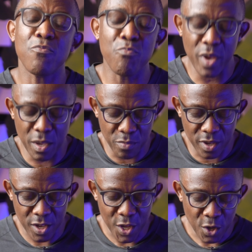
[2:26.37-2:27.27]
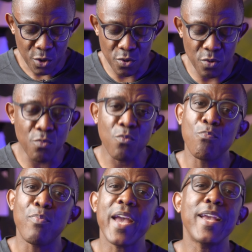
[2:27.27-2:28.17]
Maybe
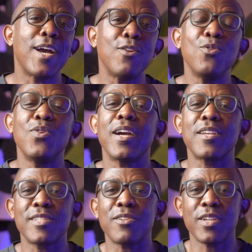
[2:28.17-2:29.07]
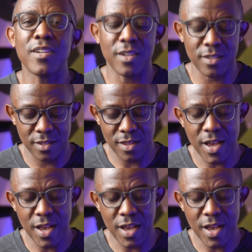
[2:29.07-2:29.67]
buying a new luxury car,